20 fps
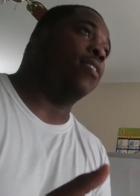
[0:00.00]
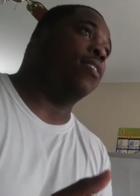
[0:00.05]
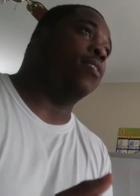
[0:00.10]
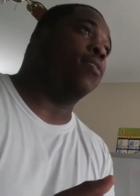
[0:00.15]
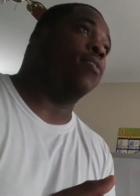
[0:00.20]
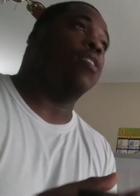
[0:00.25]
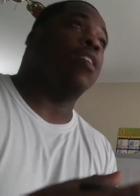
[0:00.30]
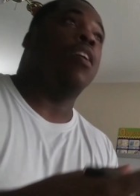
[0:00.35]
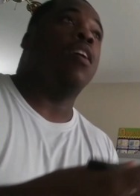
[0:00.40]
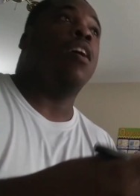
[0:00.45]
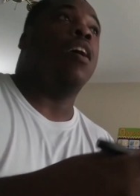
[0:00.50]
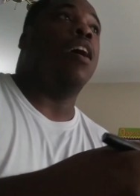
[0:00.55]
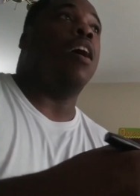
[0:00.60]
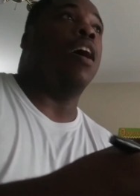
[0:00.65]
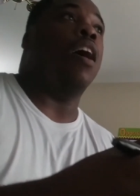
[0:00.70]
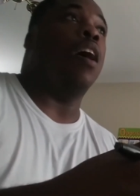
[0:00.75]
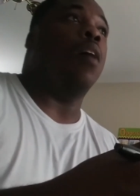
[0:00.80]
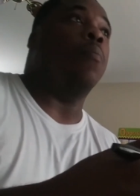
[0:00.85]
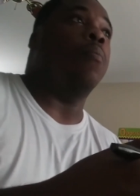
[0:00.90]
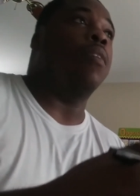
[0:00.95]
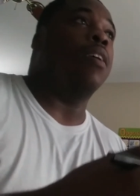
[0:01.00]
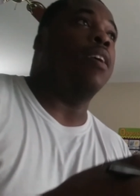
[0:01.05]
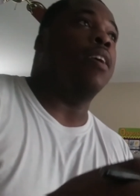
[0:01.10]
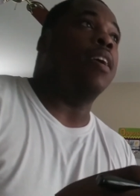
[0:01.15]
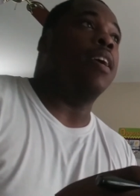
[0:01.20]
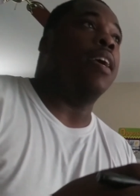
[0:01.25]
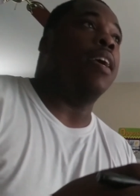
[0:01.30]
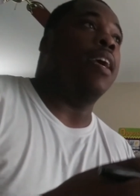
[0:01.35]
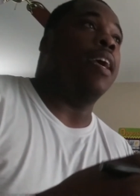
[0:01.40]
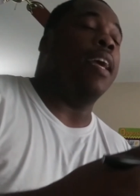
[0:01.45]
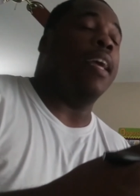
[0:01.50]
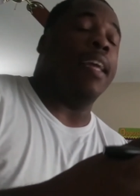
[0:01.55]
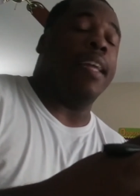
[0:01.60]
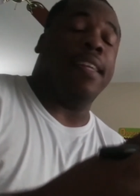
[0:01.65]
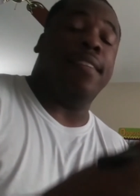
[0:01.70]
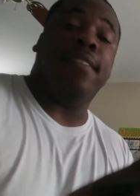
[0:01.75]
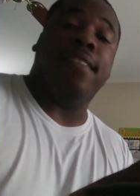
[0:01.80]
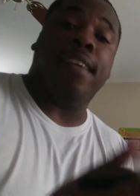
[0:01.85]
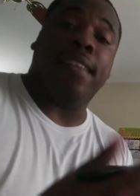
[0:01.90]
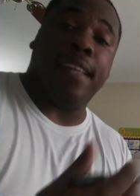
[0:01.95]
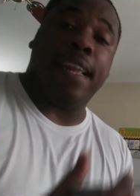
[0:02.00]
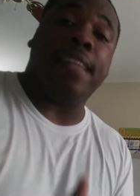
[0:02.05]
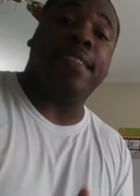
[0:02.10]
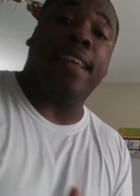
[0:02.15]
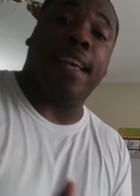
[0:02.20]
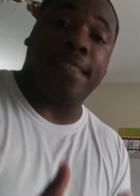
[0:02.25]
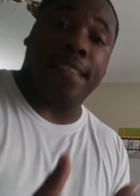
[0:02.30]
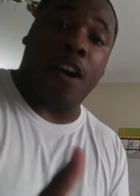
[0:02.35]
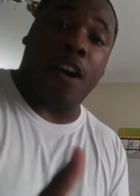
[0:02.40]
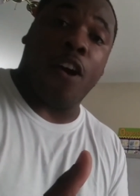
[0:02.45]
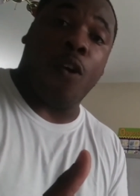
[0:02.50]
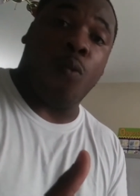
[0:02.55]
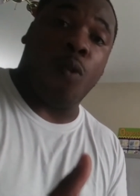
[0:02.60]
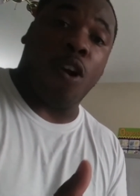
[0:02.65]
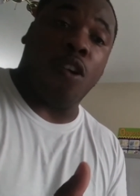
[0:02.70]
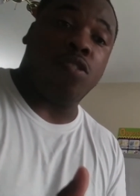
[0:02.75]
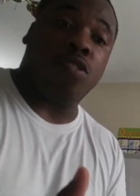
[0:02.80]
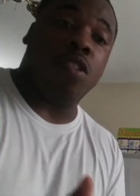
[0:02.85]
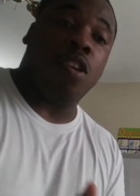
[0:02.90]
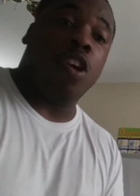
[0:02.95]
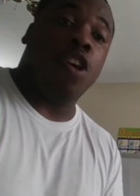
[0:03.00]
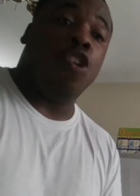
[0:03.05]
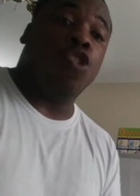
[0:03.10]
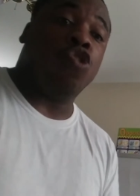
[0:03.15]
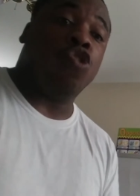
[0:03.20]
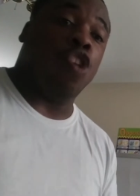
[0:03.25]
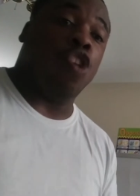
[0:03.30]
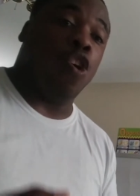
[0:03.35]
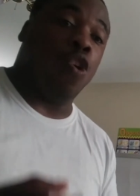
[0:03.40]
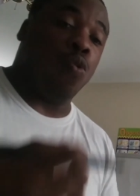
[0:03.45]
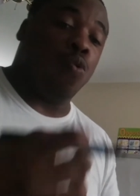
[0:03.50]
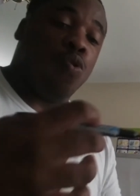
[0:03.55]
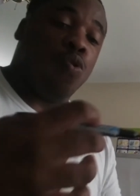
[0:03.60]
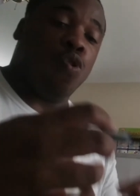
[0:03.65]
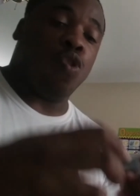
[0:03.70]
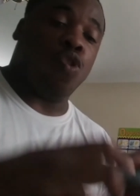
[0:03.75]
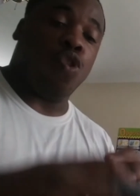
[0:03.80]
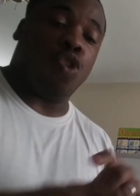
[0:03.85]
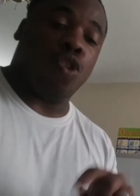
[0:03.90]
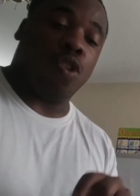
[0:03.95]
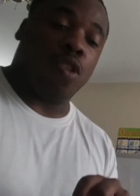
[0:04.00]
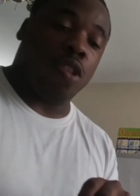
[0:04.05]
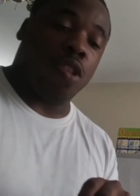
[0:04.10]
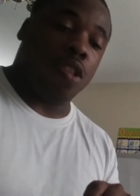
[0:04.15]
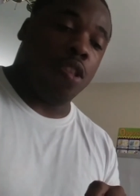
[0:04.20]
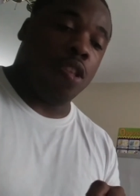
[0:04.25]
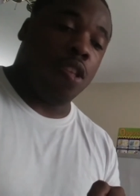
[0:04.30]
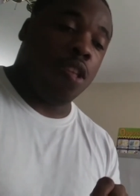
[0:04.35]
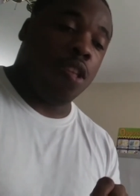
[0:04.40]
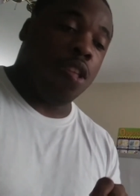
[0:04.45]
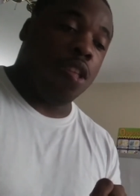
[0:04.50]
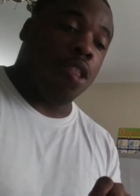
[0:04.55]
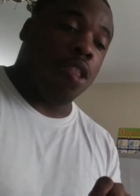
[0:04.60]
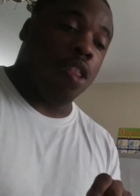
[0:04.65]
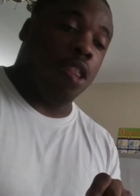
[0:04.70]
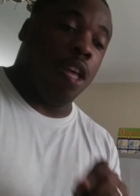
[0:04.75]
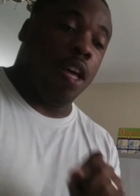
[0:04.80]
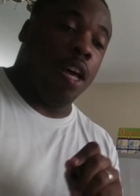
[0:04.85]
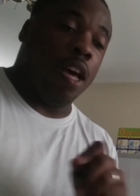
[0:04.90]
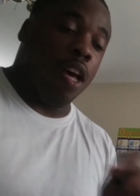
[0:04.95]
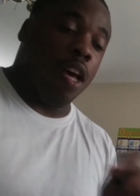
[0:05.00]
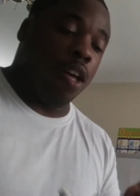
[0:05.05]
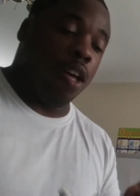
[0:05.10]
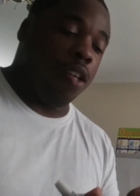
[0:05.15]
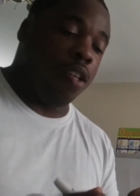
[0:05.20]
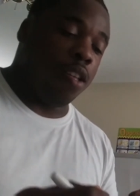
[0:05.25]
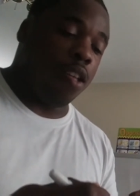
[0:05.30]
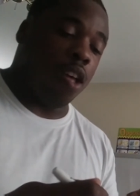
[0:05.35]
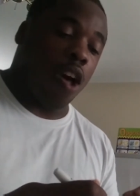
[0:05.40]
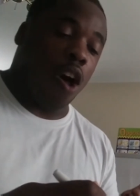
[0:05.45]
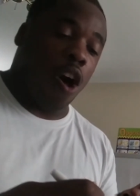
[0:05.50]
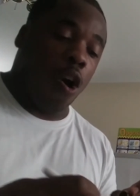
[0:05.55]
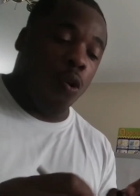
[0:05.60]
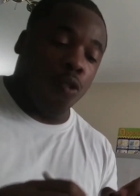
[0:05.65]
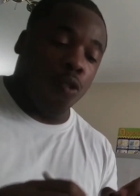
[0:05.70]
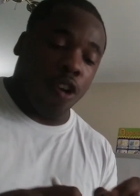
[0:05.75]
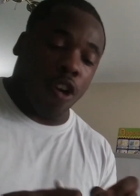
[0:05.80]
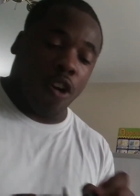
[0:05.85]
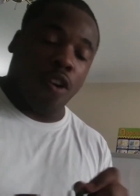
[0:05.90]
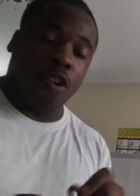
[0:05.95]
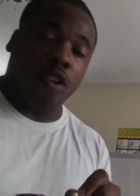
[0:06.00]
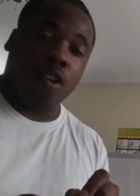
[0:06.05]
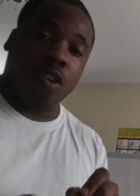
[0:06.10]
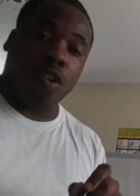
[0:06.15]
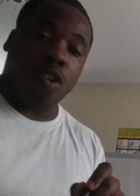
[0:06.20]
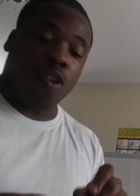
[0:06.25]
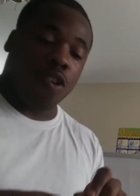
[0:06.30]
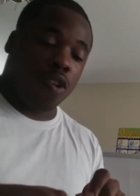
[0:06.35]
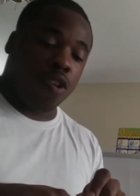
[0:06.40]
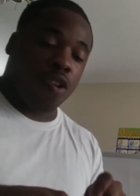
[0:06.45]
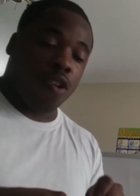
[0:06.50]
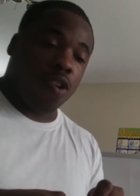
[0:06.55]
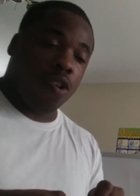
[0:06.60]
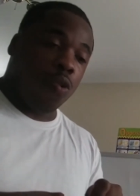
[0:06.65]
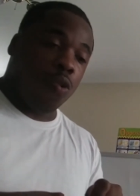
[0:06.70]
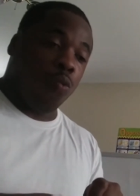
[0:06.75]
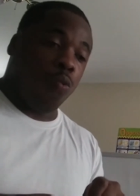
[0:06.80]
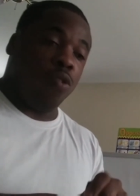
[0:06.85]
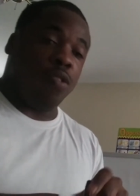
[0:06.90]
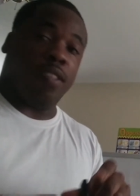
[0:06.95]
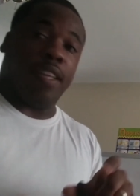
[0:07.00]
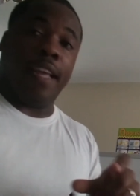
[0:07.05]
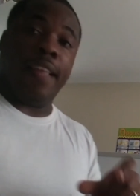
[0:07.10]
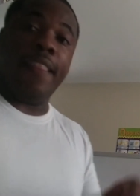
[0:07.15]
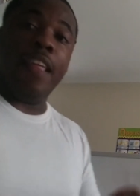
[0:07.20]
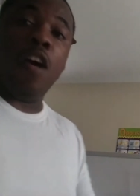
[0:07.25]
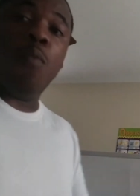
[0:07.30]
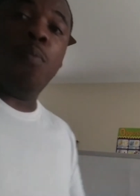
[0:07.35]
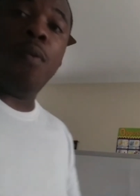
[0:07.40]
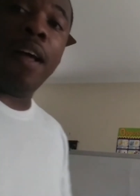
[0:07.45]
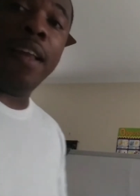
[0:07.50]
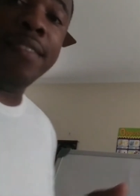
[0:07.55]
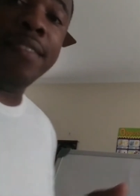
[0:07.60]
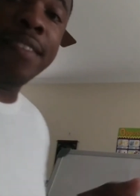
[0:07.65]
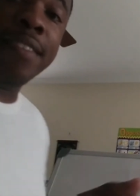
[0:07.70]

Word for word: this. Um, is that that's, that's how it works. So, the owner will say they'll probably